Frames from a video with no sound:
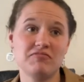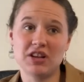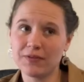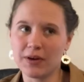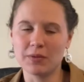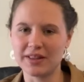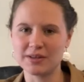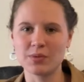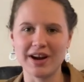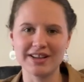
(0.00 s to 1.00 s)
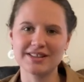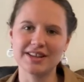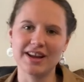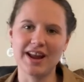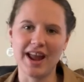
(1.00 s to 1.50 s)
different with this
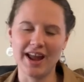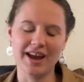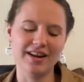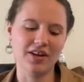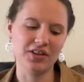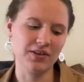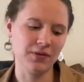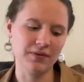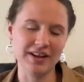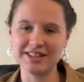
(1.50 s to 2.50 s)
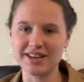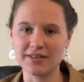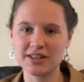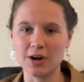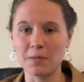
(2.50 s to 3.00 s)
pregnancy and all the different fun
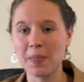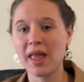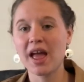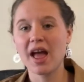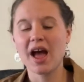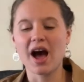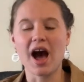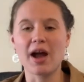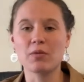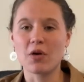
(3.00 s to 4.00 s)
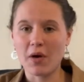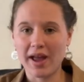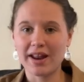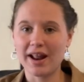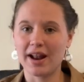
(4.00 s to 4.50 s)
stuff. So I will go
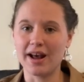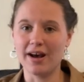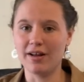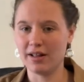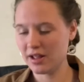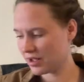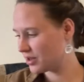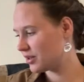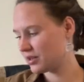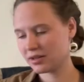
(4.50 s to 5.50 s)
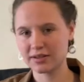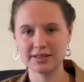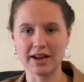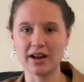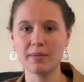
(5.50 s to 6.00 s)
ahead and I'll
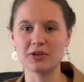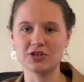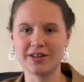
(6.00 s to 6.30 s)
stand up and show